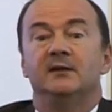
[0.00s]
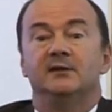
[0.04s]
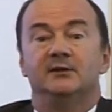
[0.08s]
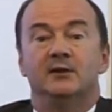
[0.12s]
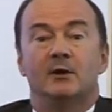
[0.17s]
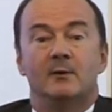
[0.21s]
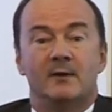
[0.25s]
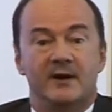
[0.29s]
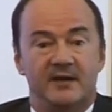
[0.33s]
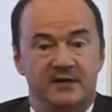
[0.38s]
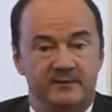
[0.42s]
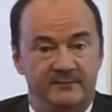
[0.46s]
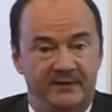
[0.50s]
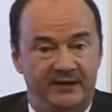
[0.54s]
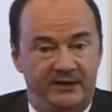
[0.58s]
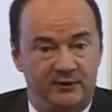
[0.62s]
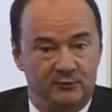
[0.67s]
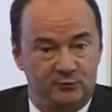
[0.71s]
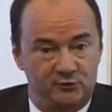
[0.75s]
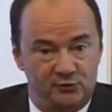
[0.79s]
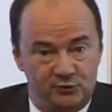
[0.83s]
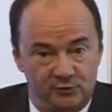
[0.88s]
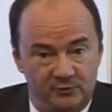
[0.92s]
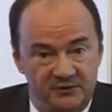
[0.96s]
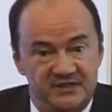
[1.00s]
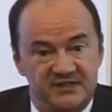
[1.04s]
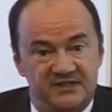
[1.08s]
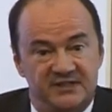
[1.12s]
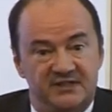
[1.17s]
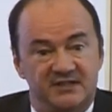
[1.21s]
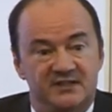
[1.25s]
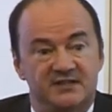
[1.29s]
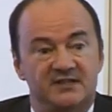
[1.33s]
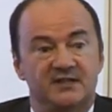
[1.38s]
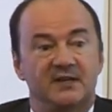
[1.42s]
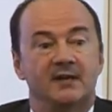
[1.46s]
know how to make your
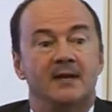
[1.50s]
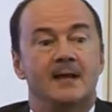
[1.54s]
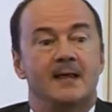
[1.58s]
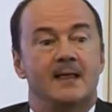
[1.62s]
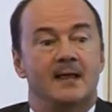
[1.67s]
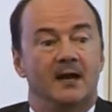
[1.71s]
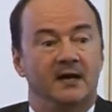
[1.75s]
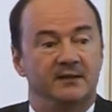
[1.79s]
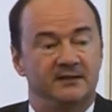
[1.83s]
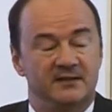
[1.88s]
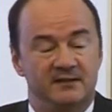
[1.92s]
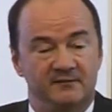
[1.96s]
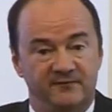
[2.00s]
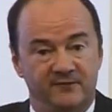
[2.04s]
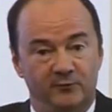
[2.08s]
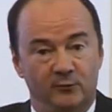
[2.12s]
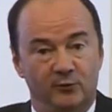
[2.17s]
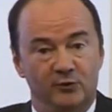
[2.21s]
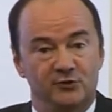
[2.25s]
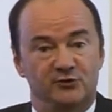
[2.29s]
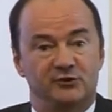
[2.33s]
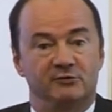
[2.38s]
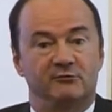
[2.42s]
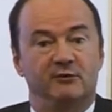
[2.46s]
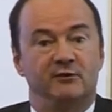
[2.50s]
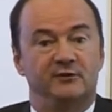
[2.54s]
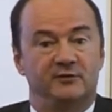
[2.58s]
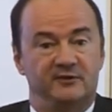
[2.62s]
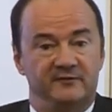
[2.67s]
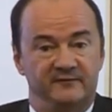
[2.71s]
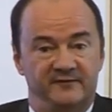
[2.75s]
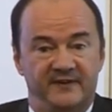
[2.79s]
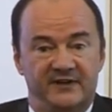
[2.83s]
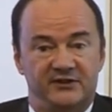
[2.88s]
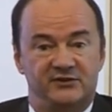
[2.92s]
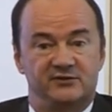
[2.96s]
choices, and then forge your own
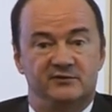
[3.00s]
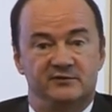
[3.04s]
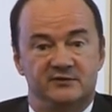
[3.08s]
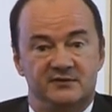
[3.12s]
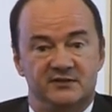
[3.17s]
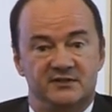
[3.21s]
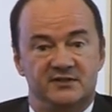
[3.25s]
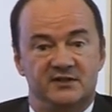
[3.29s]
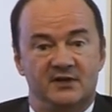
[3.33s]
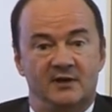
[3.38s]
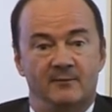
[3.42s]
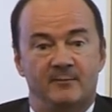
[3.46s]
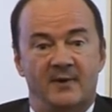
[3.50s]
convictions